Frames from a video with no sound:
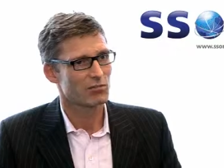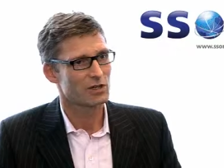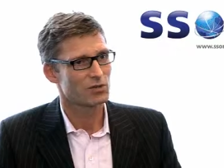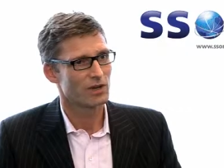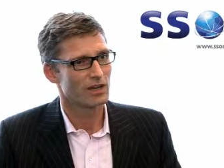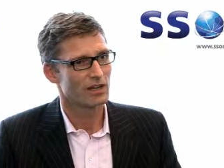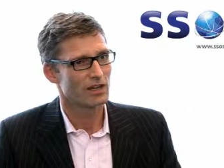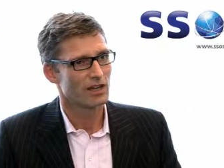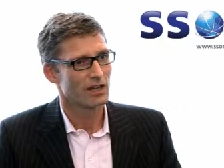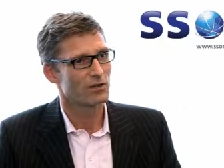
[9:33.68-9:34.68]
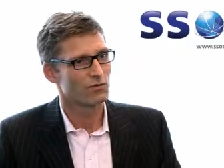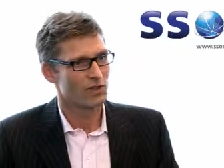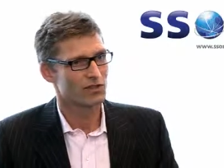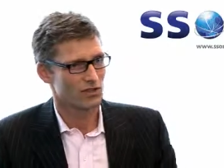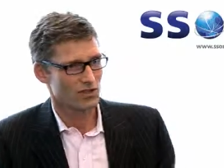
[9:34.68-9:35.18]
between
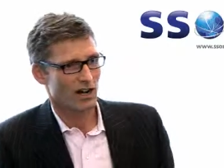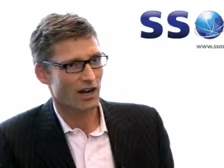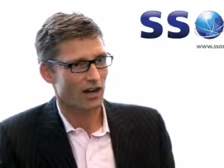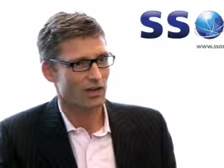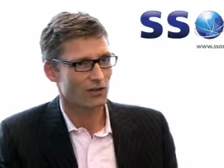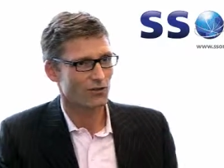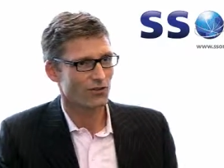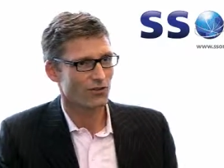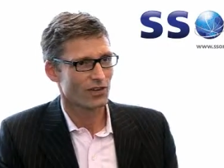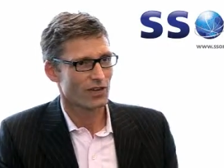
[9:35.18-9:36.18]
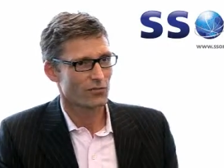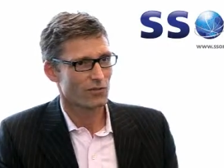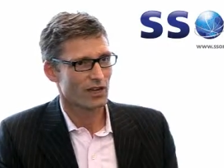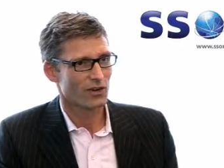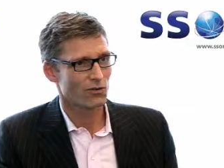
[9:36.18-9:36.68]
advisors and clients,
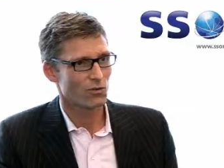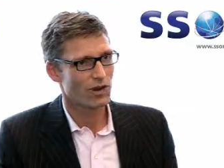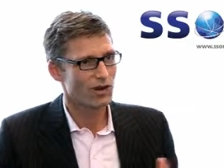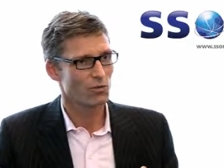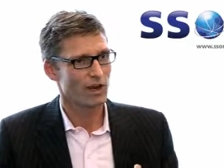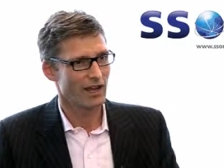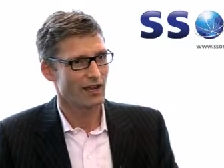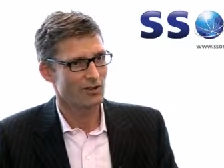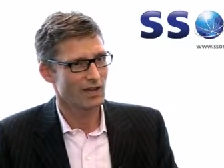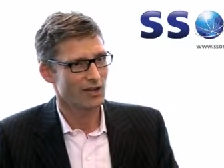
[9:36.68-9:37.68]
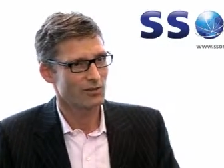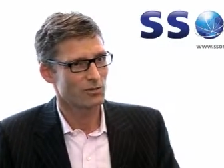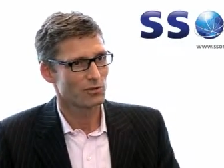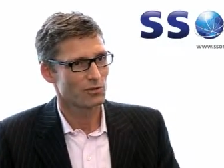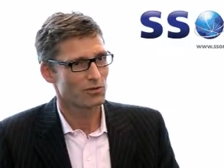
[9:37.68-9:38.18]
because when we're held
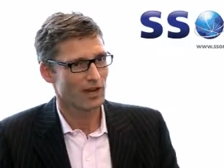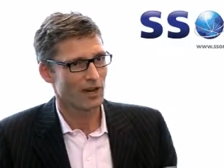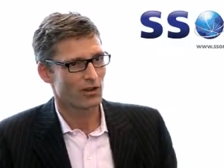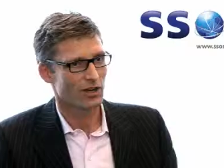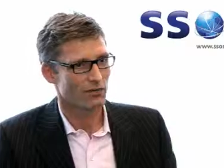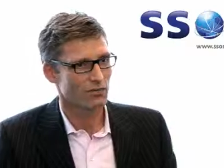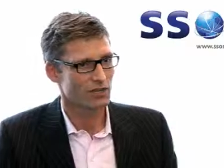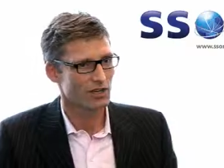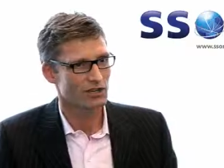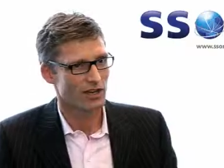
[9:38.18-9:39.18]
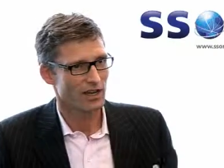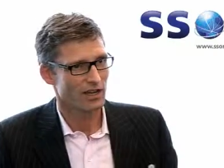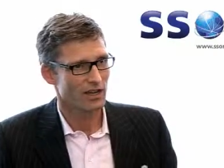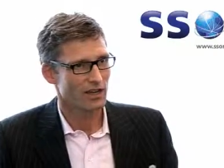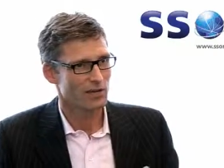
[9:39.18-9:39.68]
accountable for the outcomes, there's a,
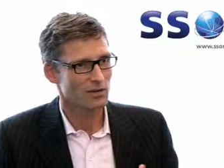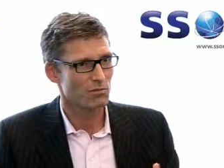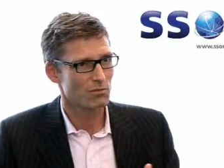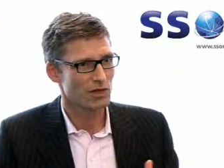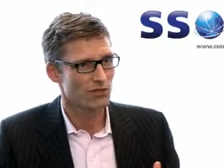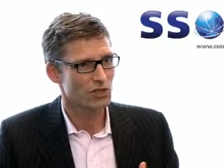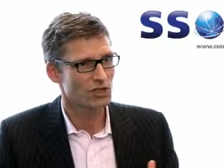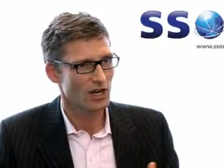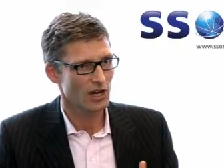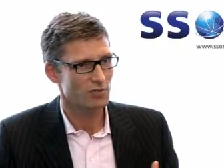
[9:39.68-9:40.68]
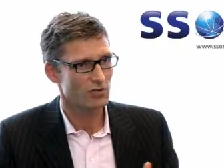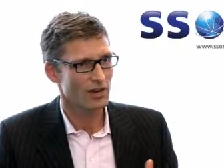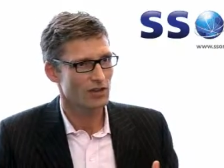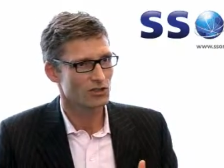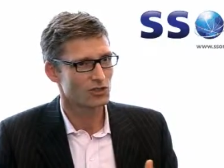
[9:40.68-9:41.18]
there's a bit of a sharper
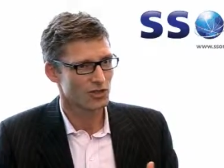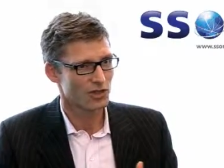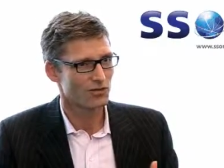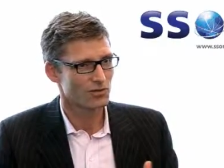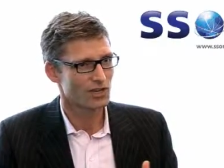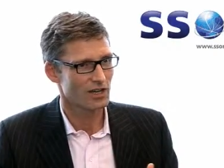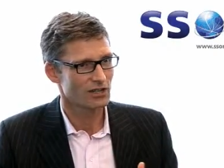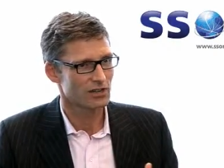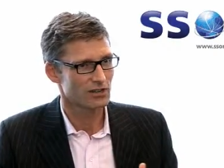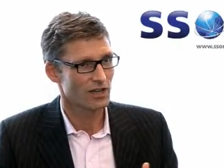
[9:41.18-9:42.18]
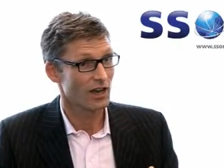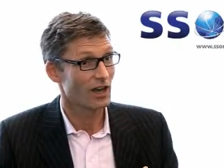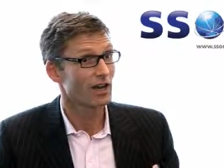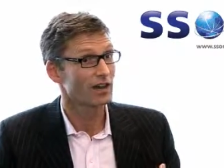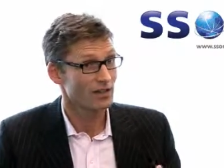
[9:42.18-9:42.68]
edge to the conversations.
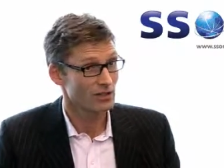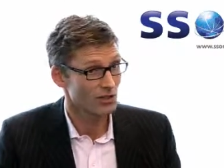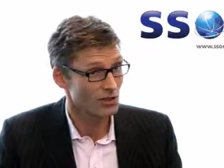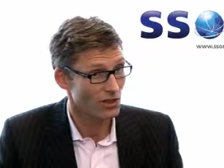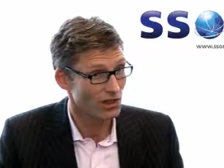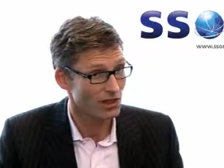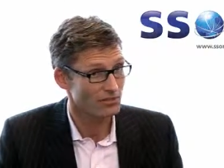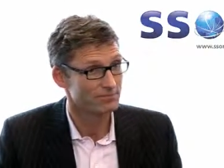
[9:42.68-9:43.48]
And I think that's a good thing.